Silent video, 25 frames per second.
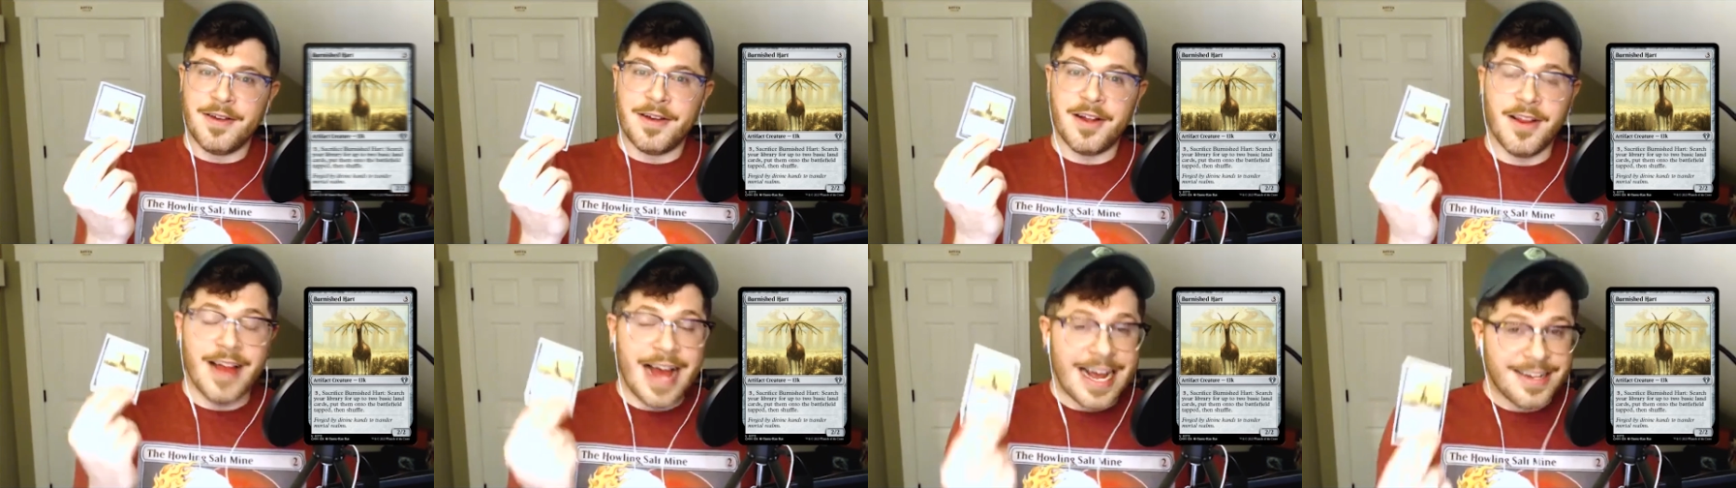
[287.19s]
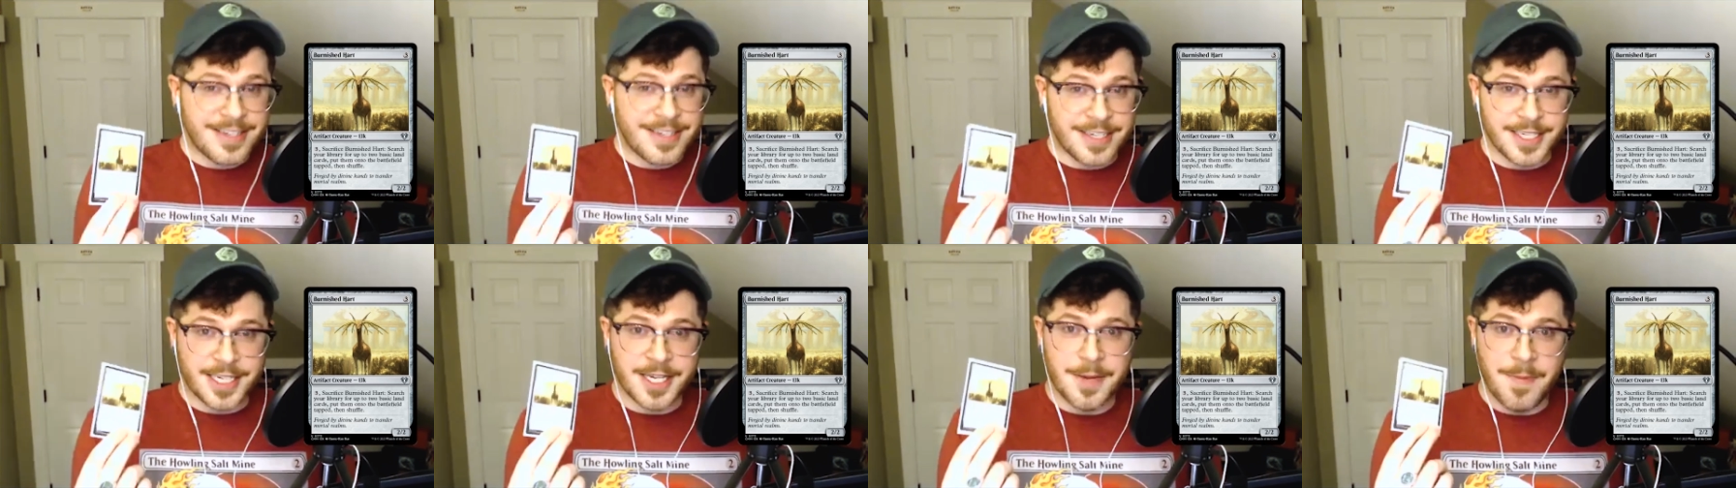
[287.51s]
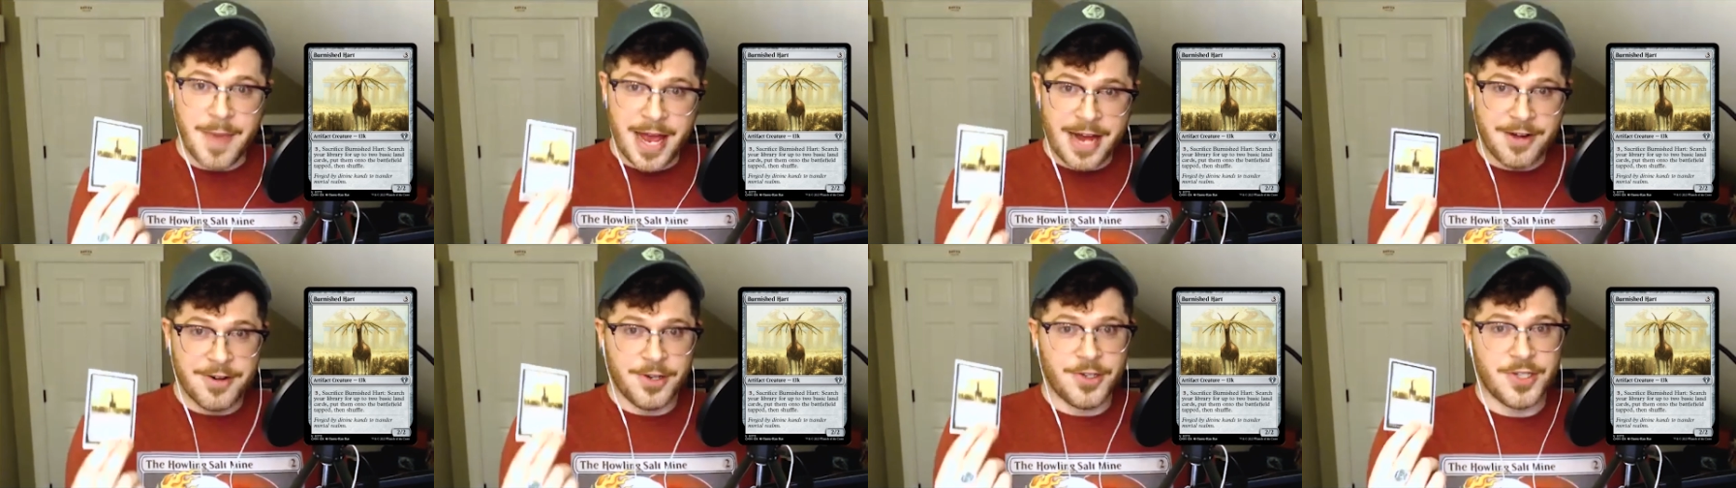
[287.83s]
classic
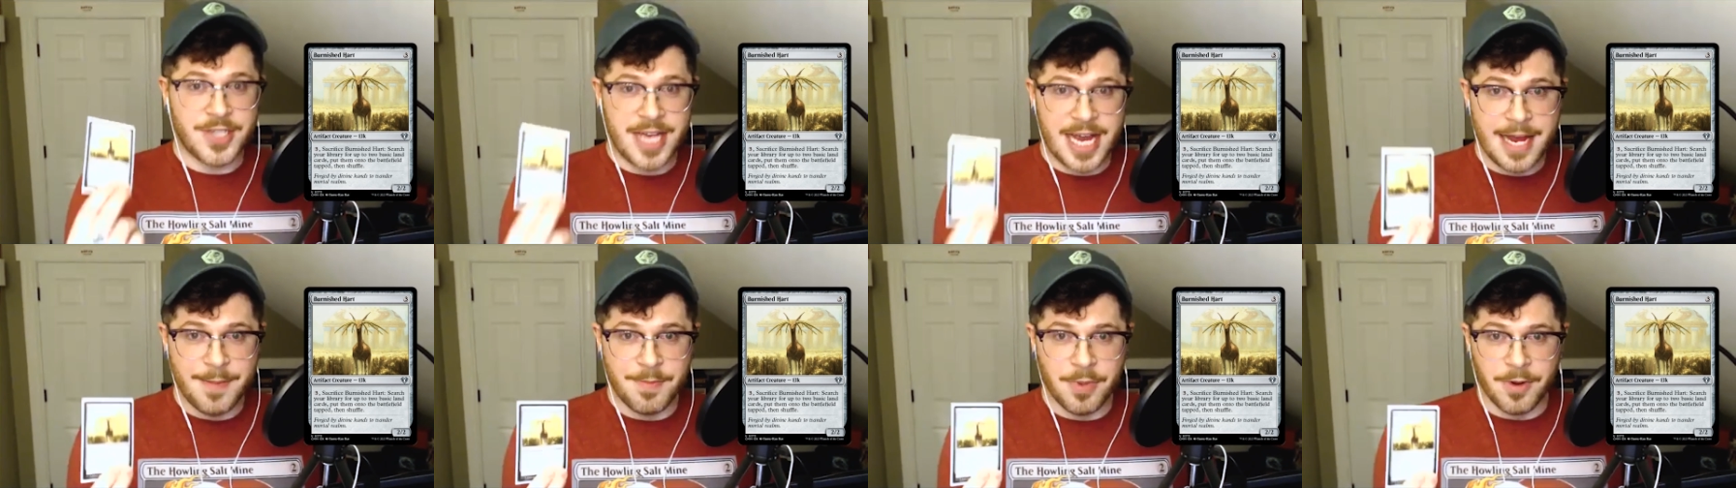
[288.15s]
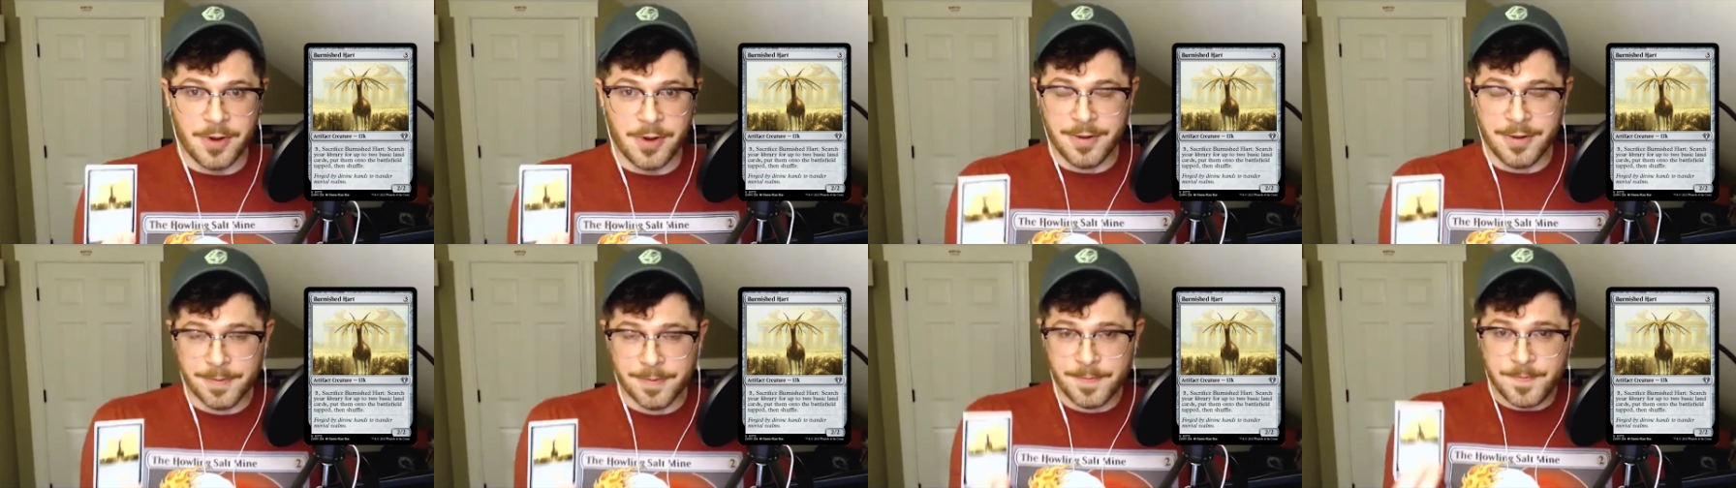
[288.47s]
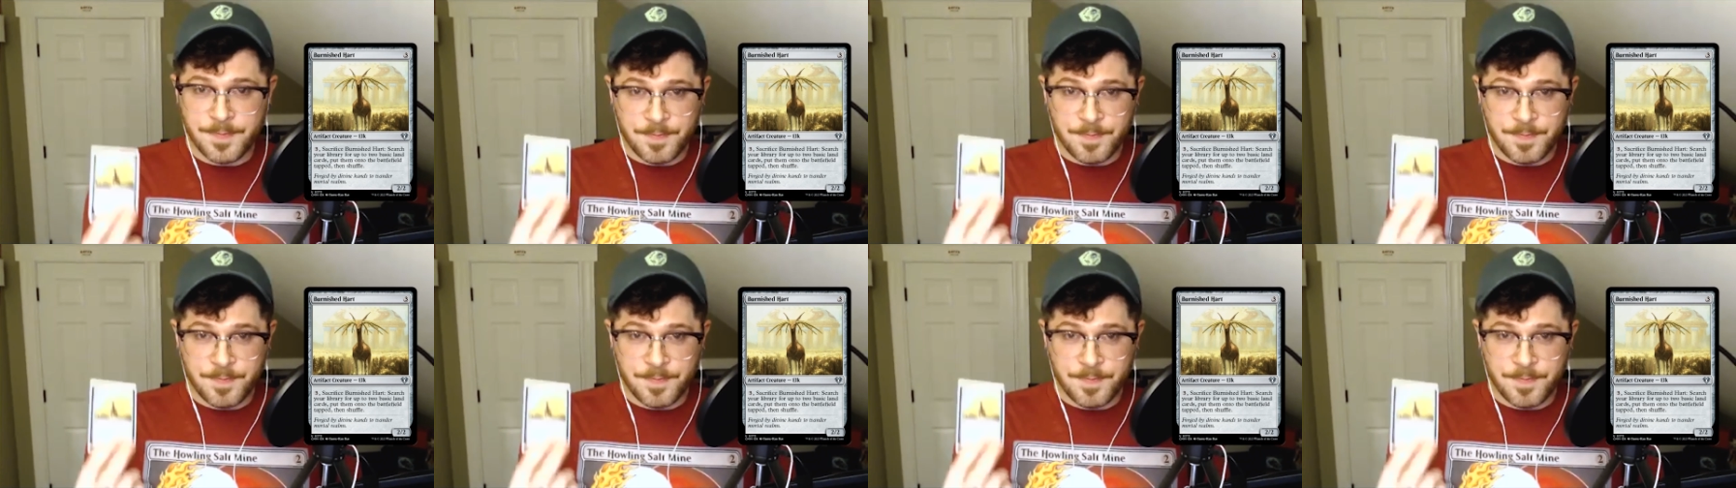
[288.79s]
commander staple,